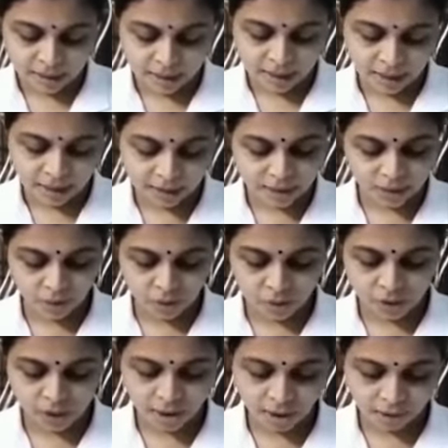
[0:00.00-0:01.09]
Next
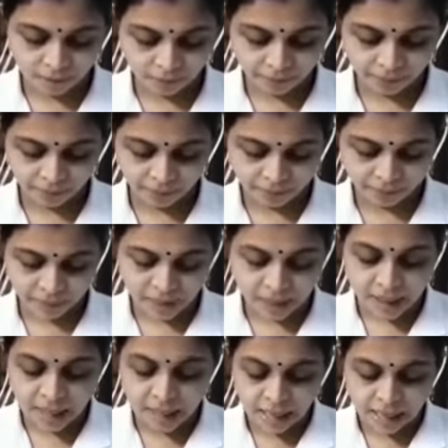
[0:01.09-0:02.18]
question.
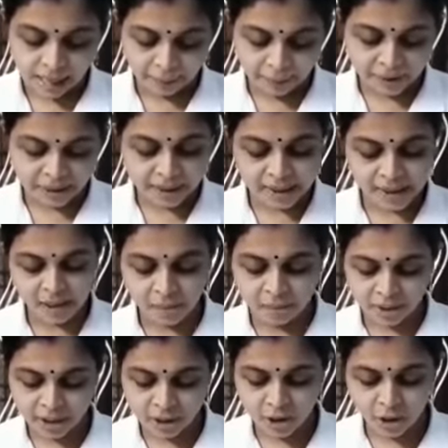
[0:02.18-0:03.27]
LPG is a
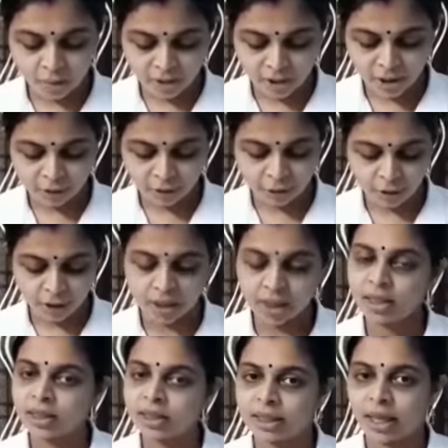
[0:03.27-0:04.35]
better domestic fuel
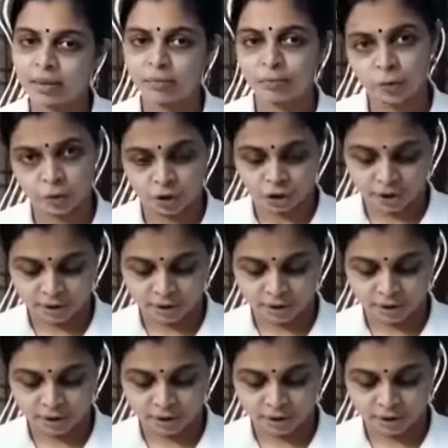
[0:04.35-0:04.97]
than wood.